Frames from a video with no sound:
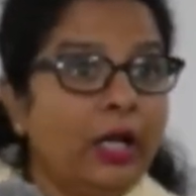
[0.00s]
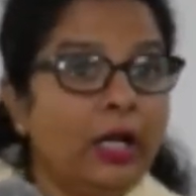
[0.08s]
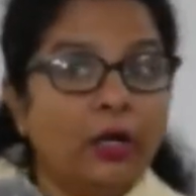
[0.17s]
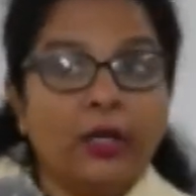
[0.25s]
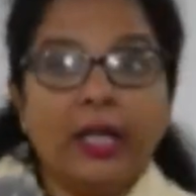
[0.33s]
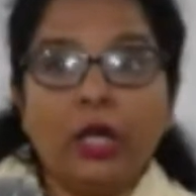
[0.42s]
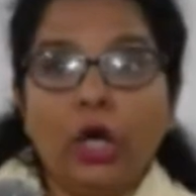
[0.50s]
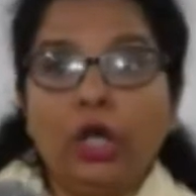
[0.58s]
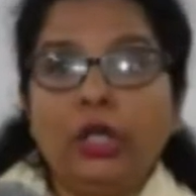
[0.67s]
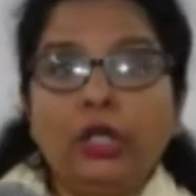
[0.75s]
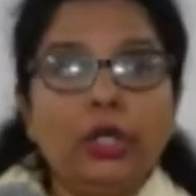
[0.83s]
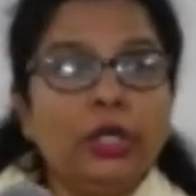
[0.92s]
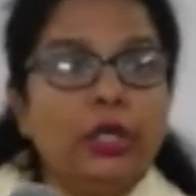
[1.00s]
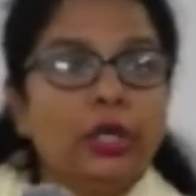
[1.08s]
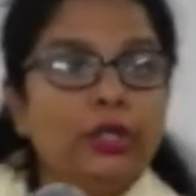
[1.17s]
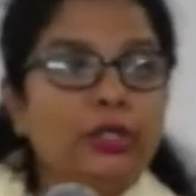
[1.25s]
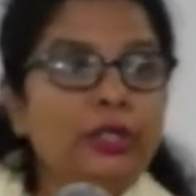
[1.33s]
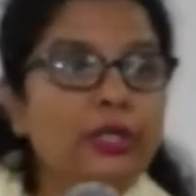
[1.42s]
okay god uh,
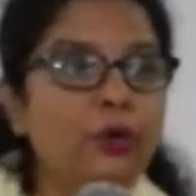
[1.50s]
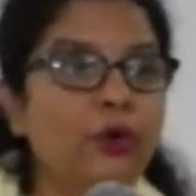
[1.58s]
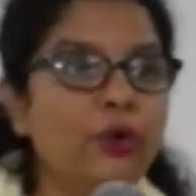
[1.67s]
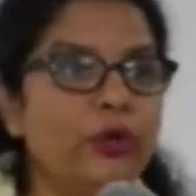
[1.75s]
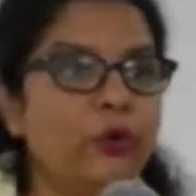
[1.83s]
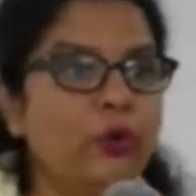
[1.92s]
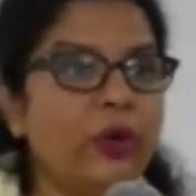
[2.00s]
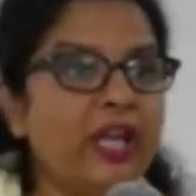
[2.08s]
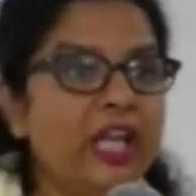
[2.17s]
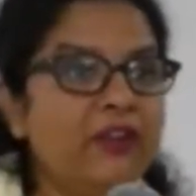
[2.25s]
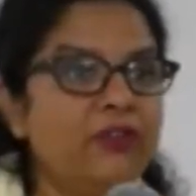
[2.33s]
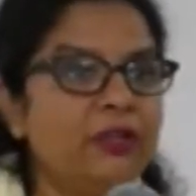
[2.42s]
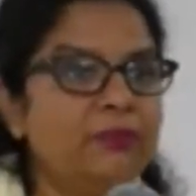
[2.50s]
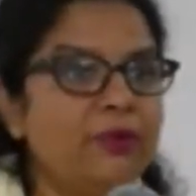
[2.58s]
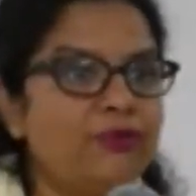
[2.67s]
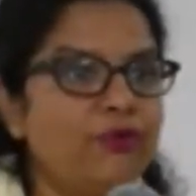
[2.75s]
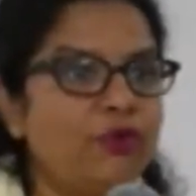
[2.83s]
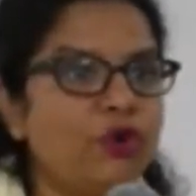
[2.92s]
knew you even
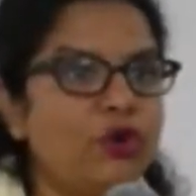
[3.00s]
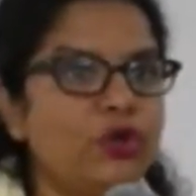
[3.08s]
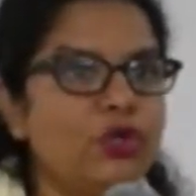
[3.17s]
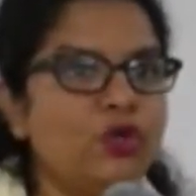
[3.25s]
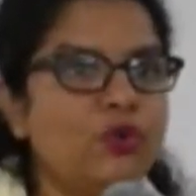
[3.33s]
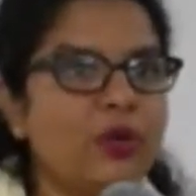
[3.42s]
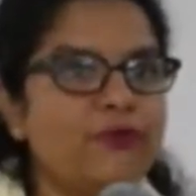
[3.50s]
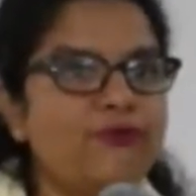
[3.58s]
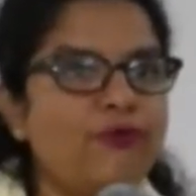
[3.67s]
before you were